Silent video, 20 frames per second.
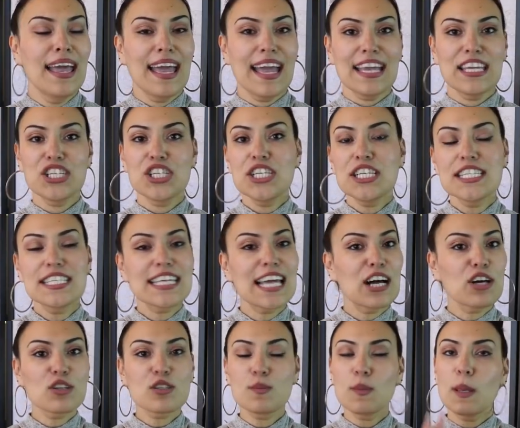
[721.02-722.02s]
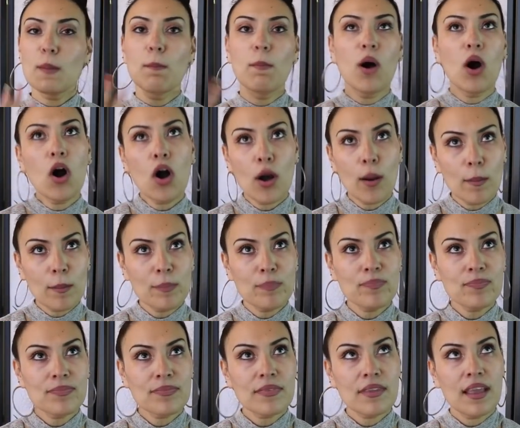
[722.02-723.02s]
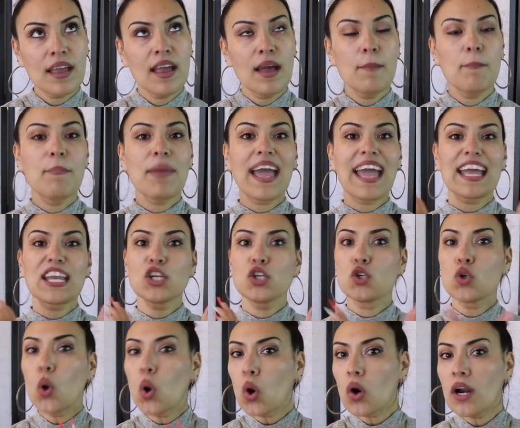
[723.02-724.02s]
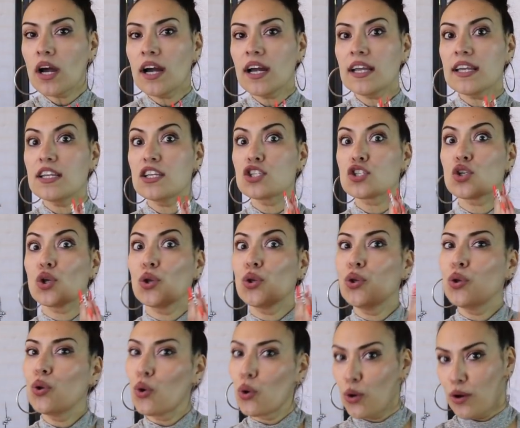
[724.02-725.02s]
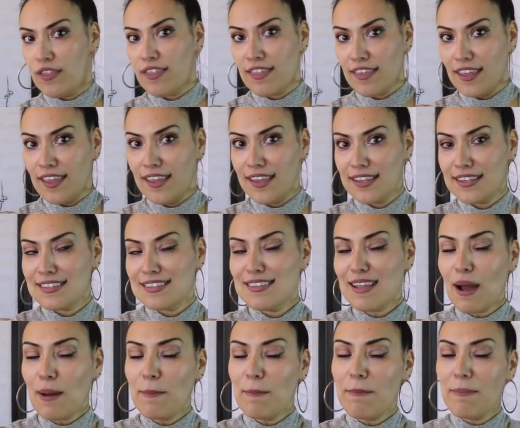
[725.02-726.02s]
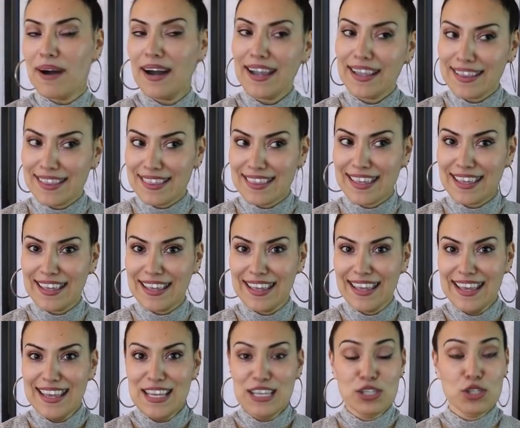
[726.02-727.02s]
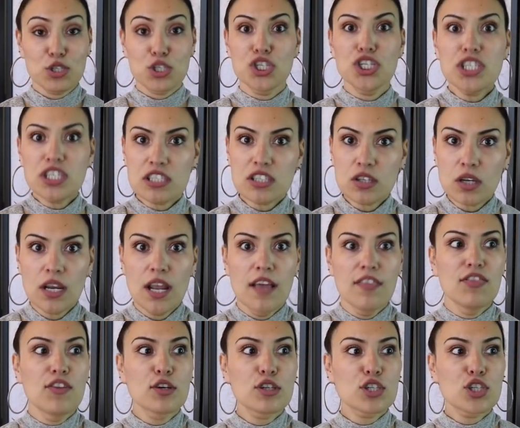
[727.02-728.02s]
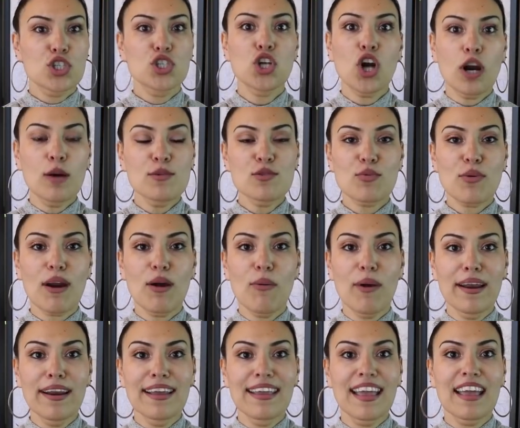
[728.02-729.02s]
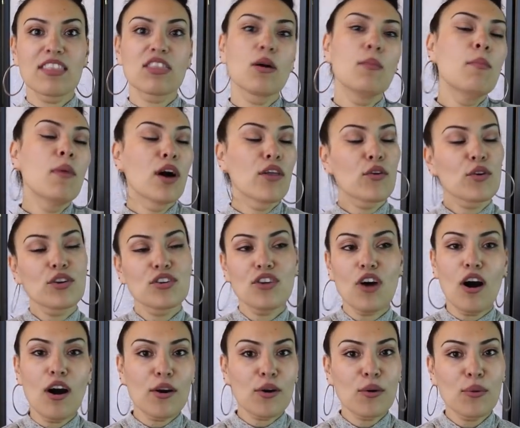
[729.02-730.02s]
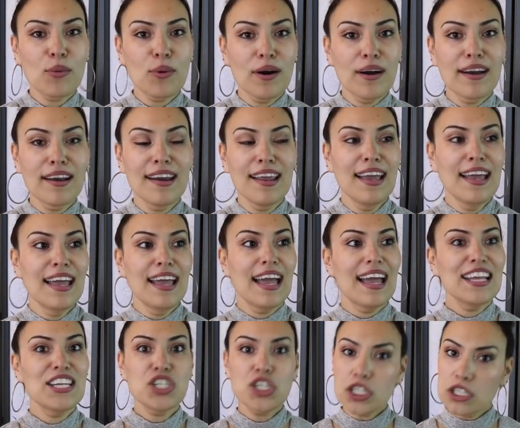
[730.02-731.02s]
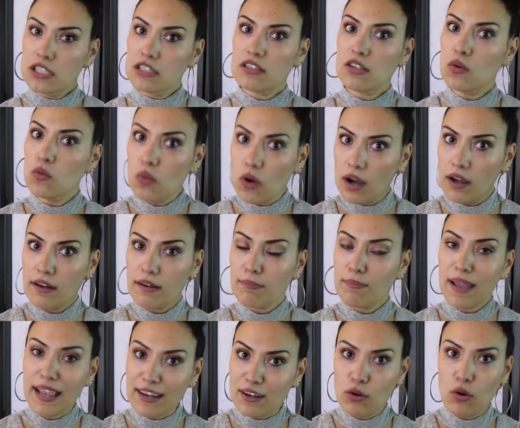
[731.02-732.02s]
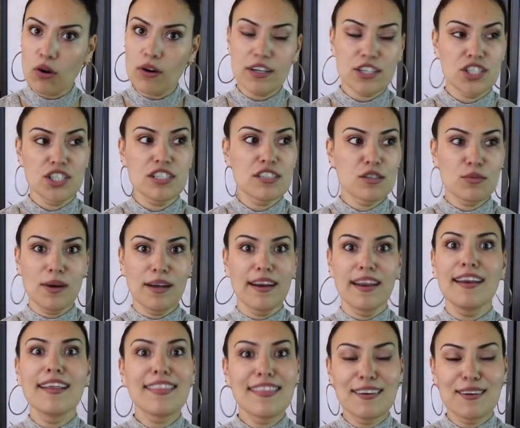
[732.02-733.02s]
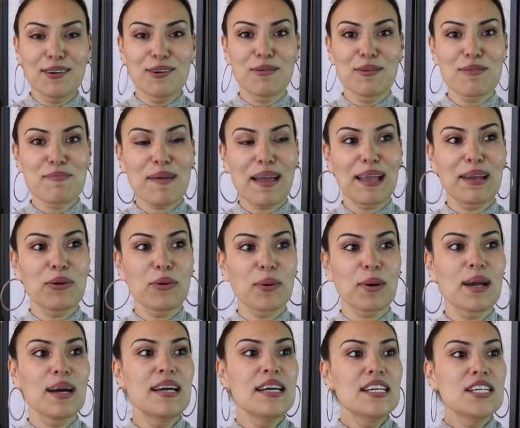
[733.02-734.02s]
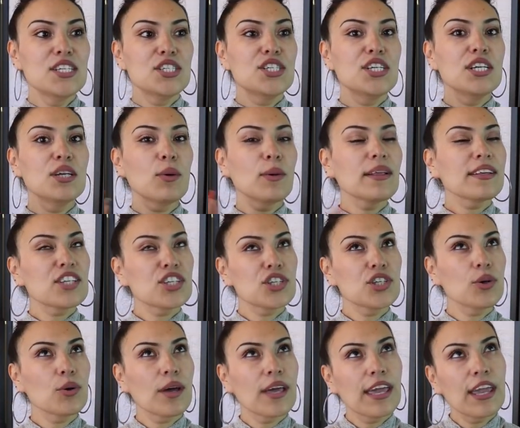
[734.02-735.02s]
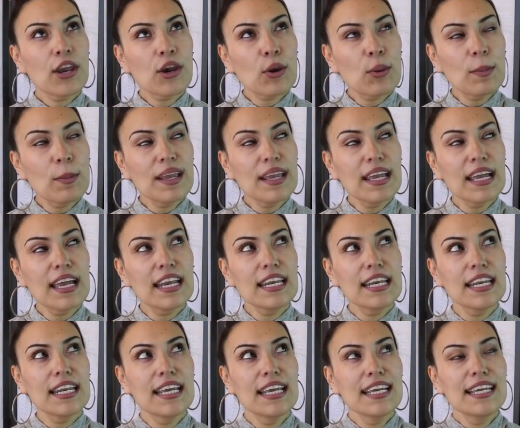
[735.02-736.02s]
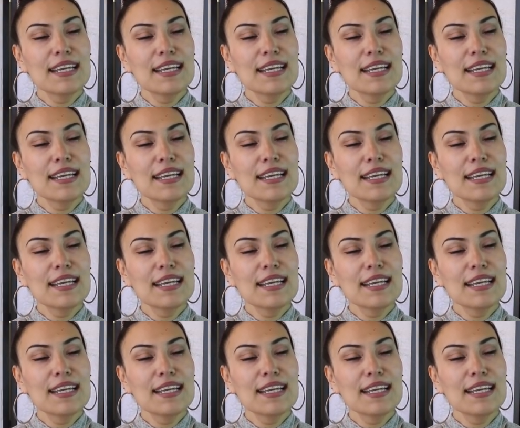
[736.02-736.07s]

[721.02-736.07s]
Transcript: and she tells me, "Mom, Pandora is your thing. It's not my thing." So she doesn't, there's charms where I want to get the mother-daughter one, and she doesn't want Pandora. She doesn't want anything to do with Pandora. She'll, she'll hear me, and